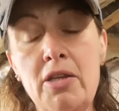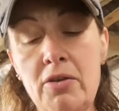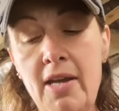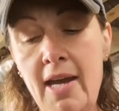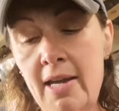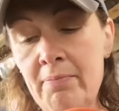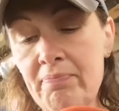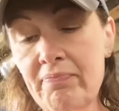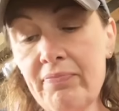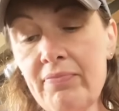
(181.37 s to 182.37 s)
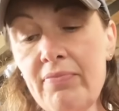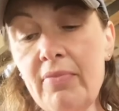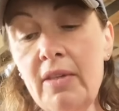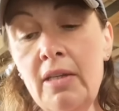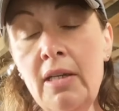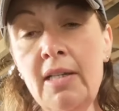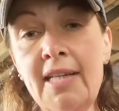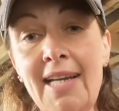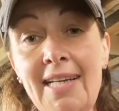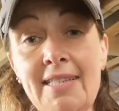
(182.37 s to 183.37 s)
the UK.
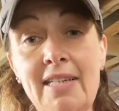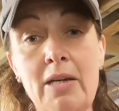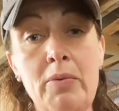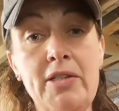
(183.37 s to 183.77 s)
The elastic